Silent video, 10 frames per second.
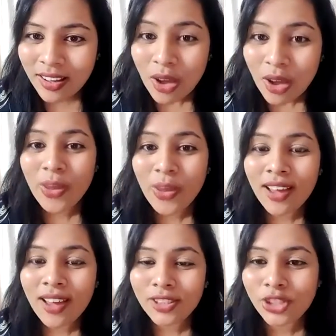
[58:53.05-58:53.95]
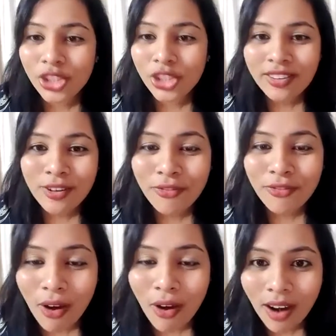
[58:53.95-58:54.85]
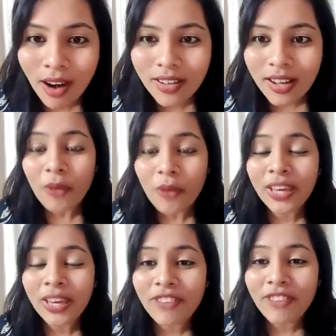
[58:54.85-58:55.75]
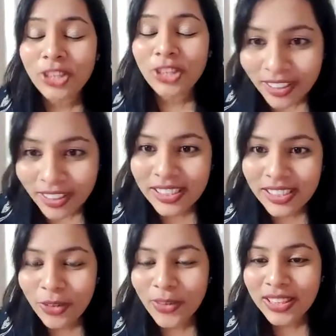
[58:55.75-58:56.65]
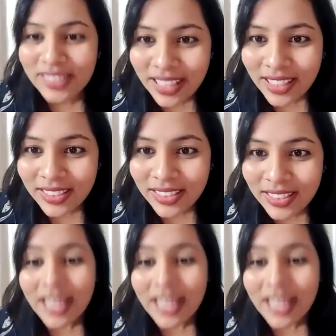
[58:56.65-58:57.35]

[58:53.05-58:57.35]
We are the children of God. We have authority over things.